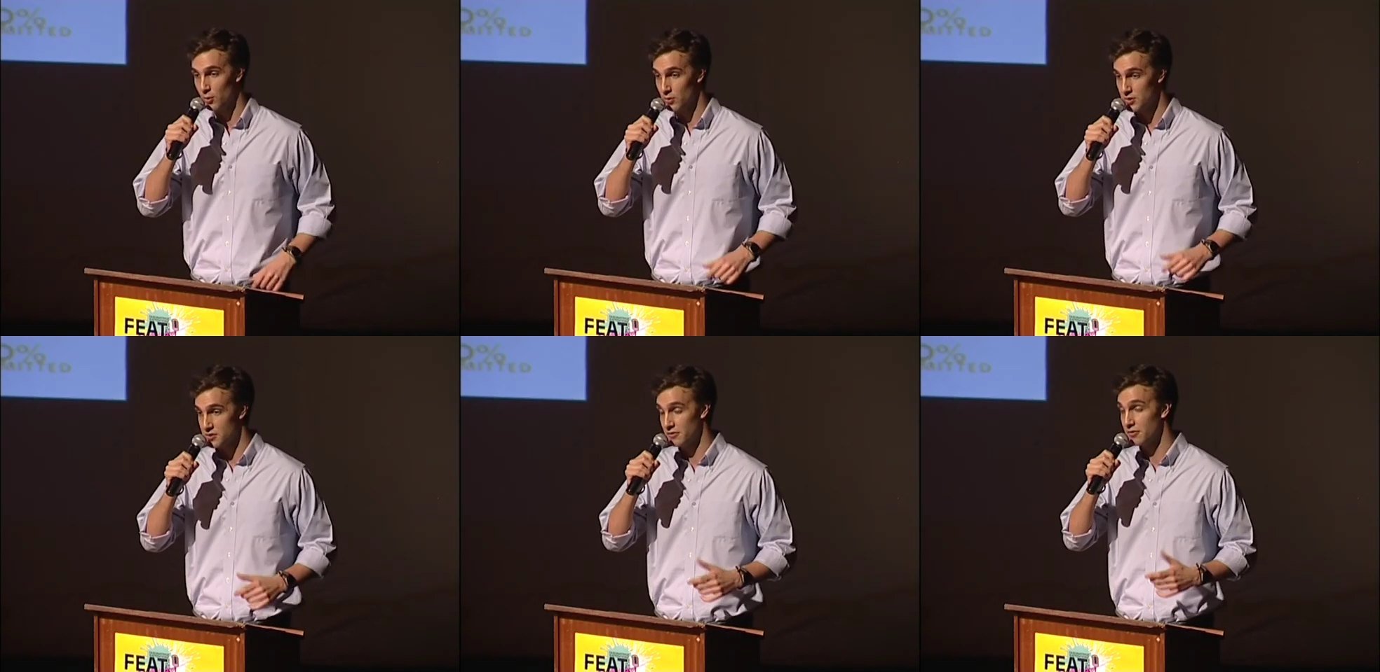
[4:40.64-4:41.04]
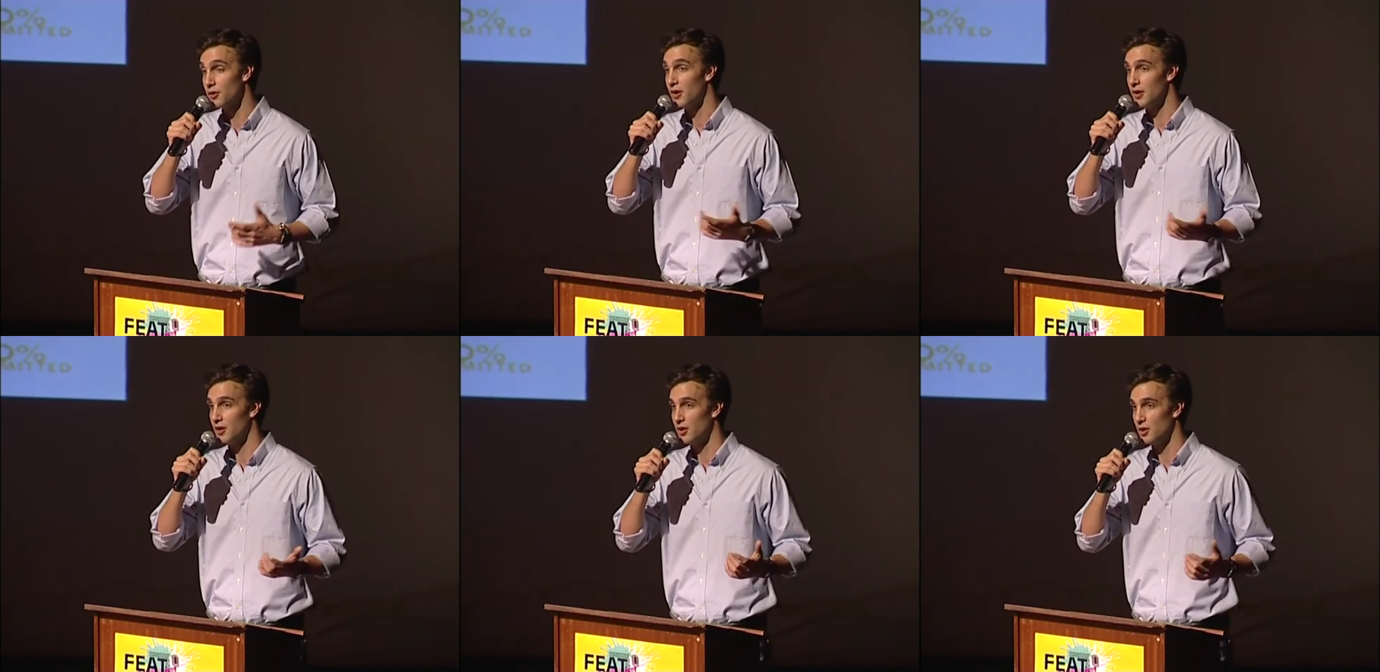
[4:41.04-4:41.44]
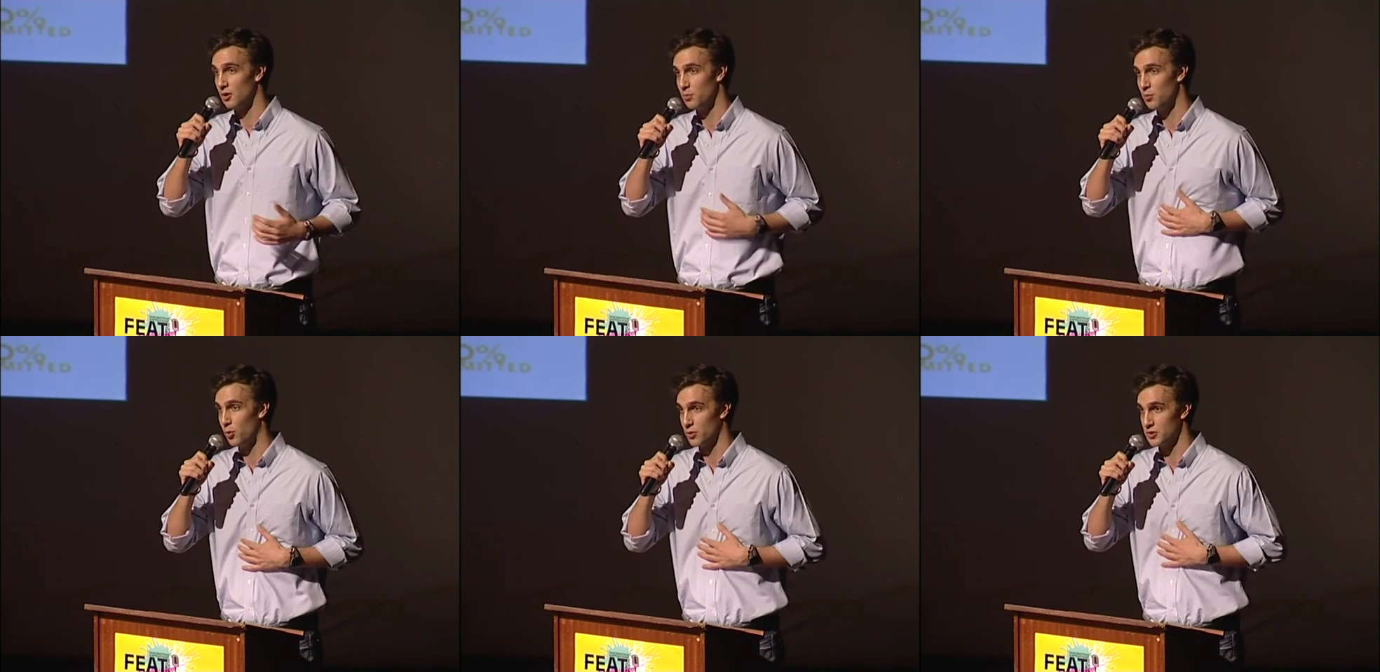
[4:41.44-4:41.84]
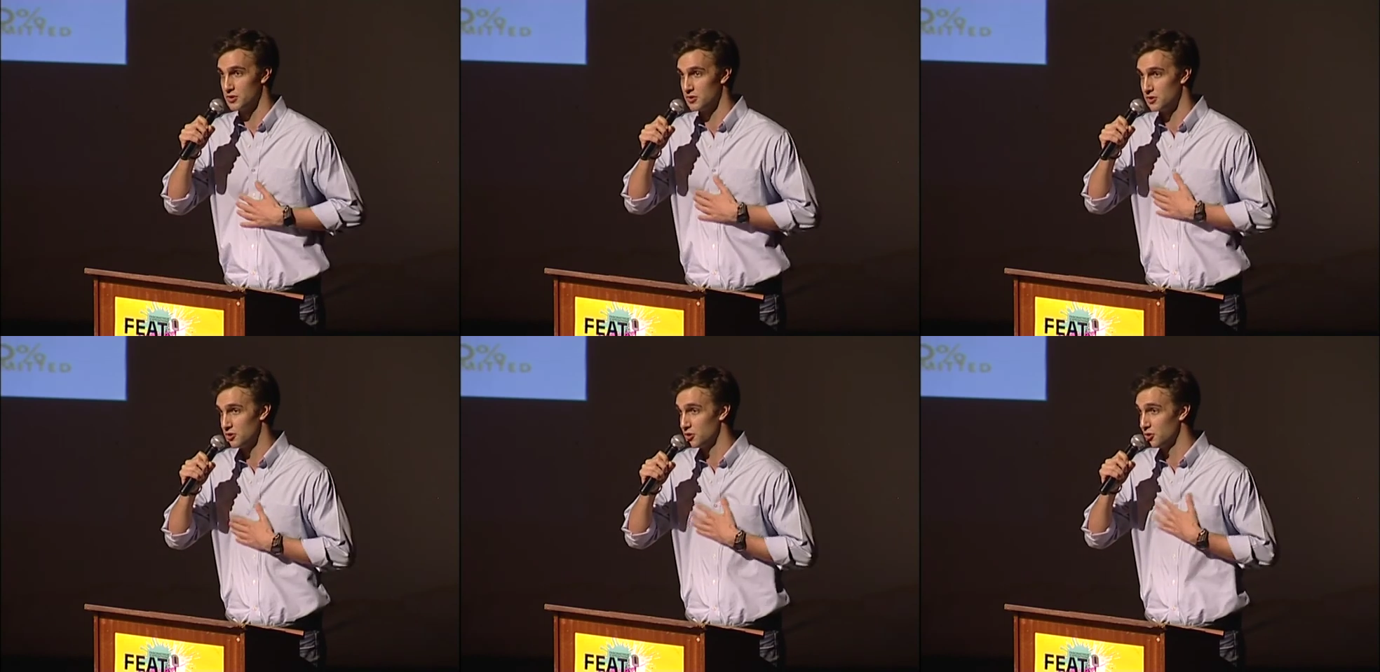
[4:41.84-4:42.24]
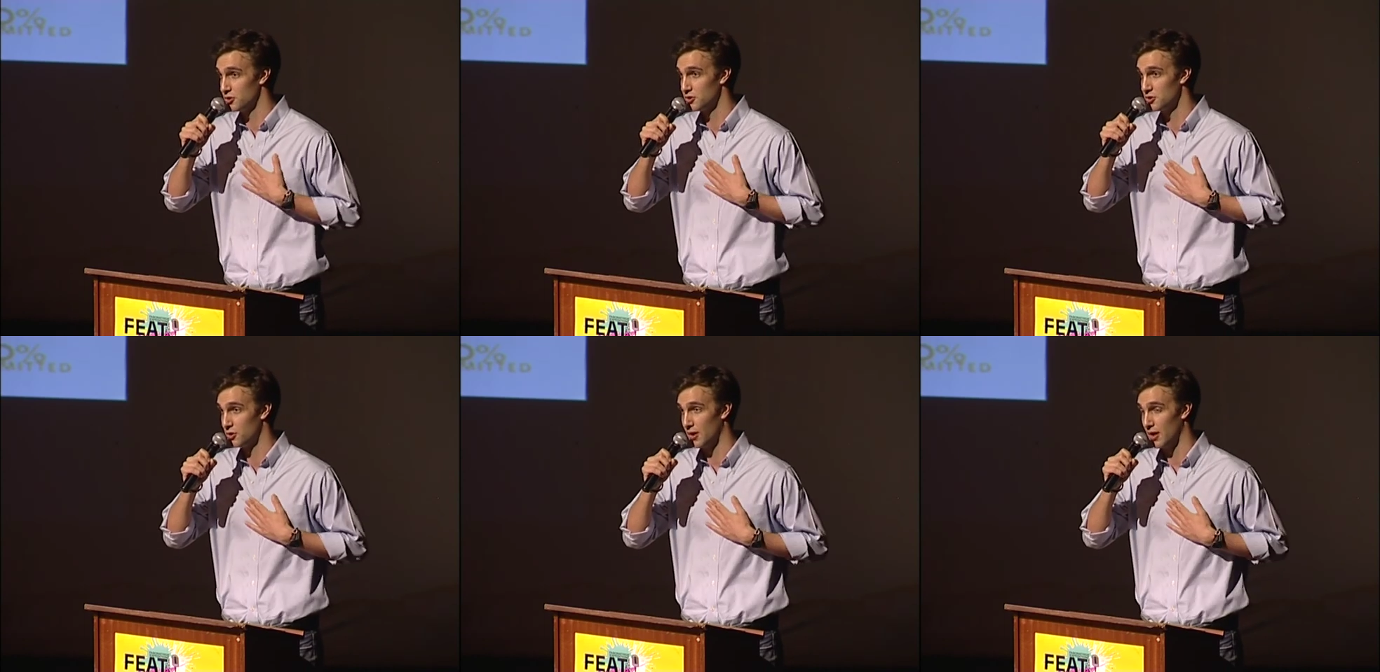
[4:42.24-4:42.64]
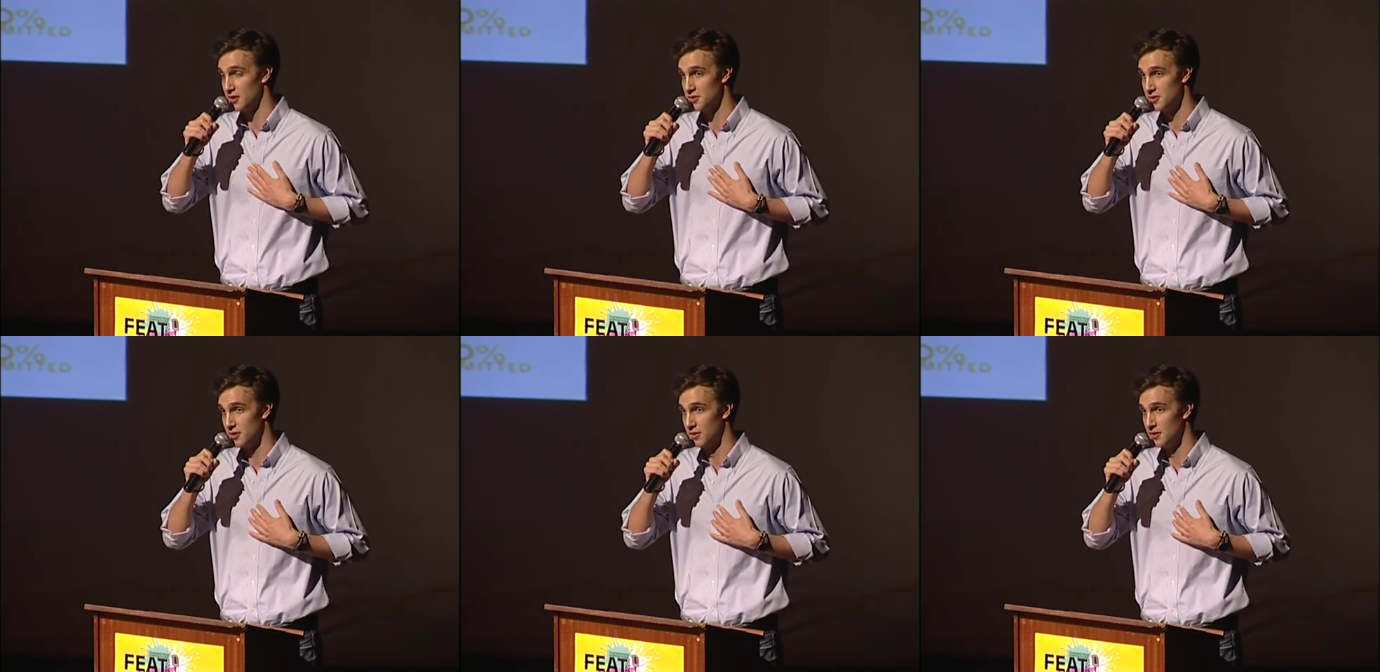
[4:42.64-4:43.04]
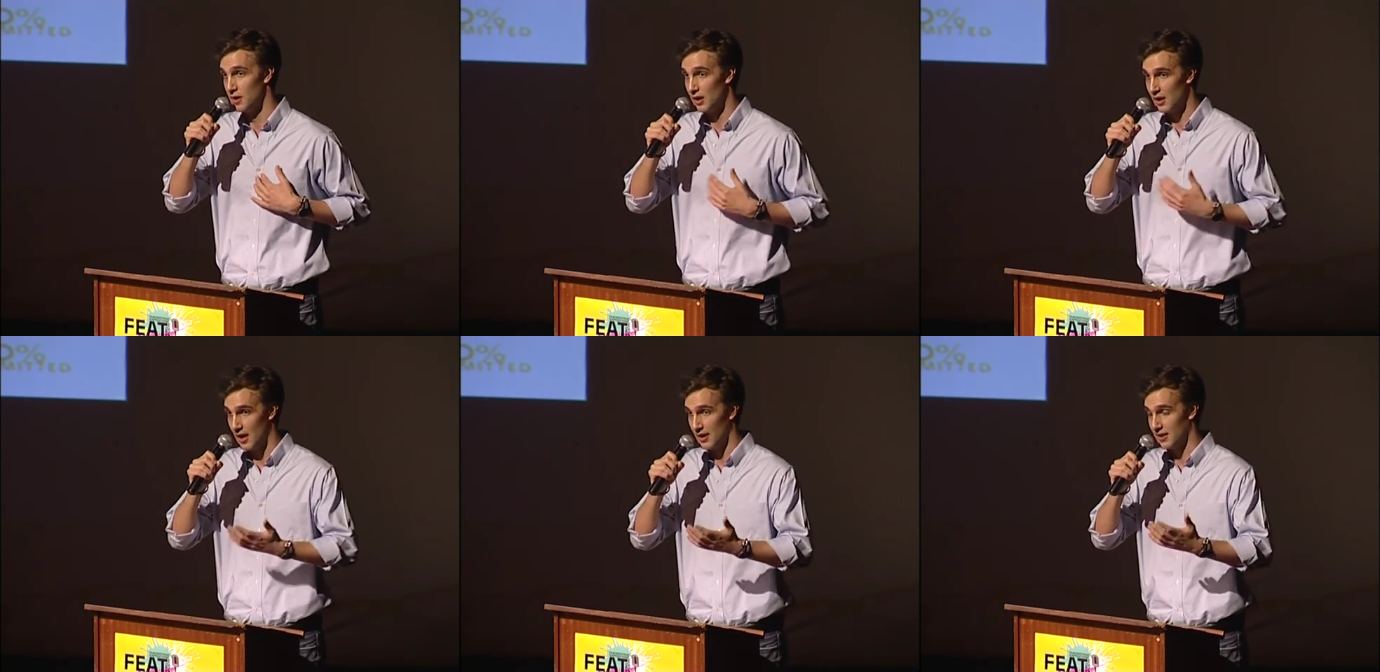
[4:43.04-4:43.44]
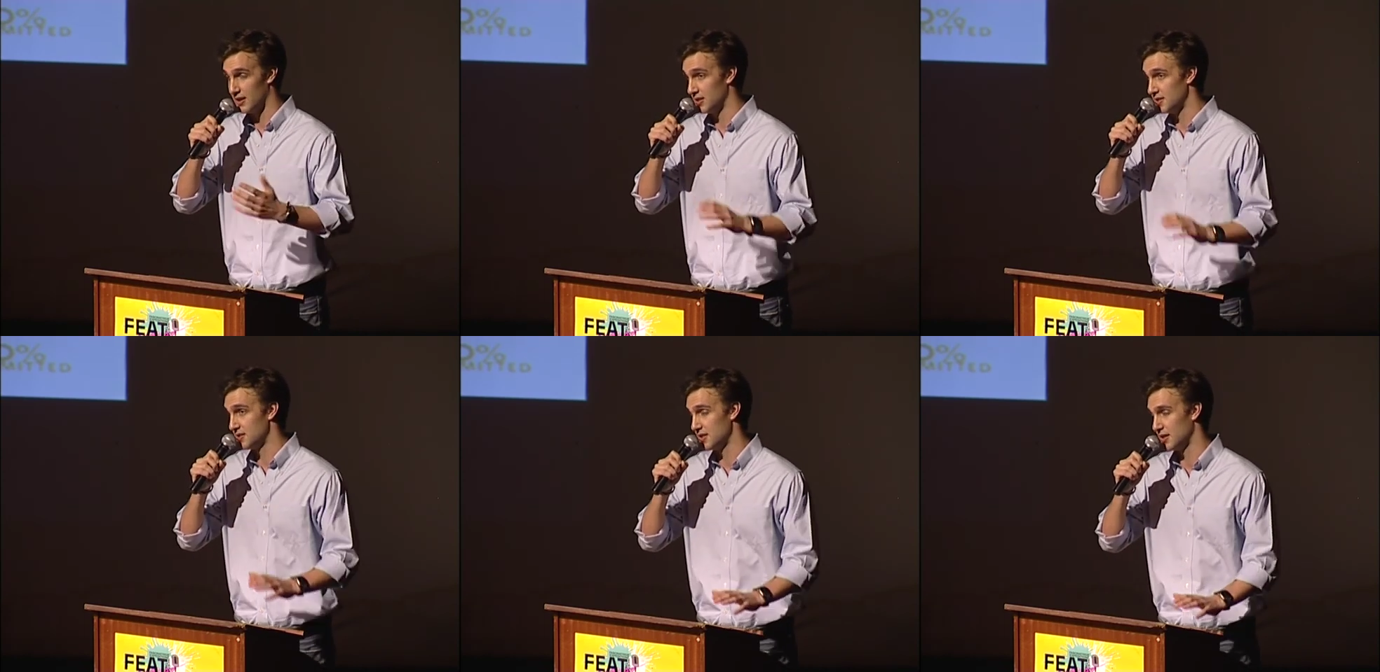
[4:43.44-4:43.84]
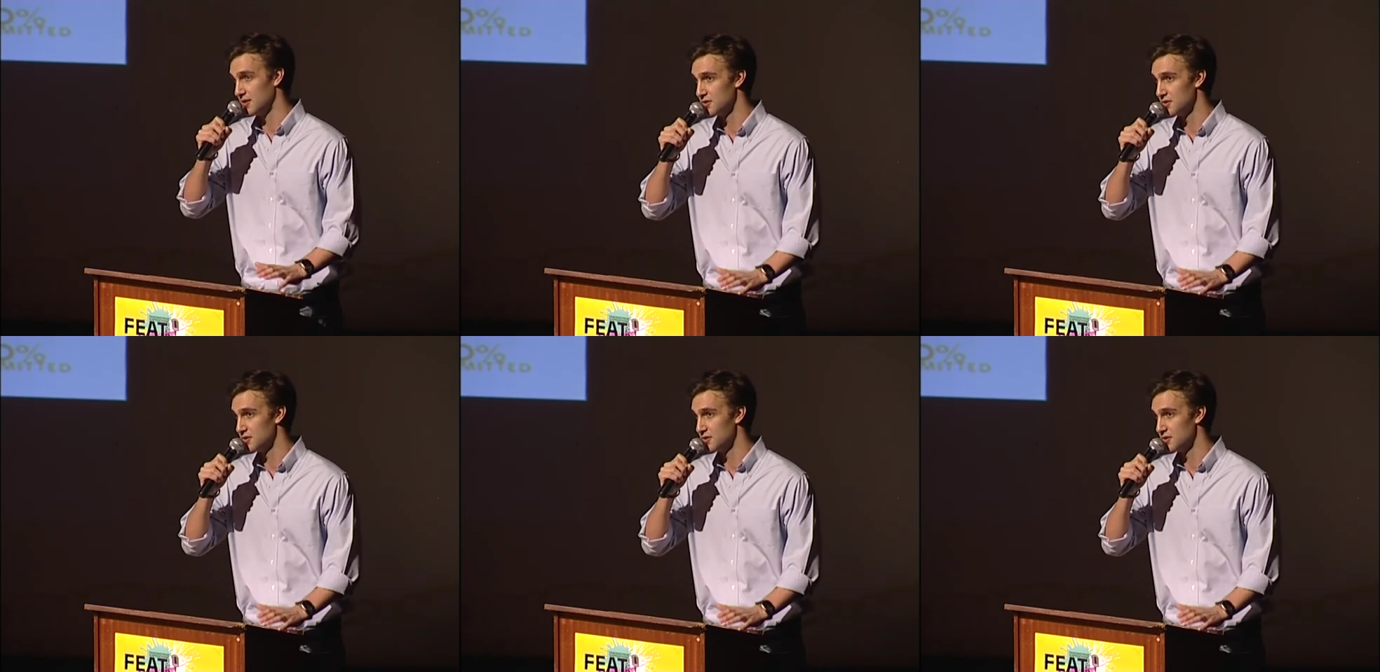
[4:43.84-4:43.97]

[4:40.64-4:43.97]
was of critical importance to us, like he said.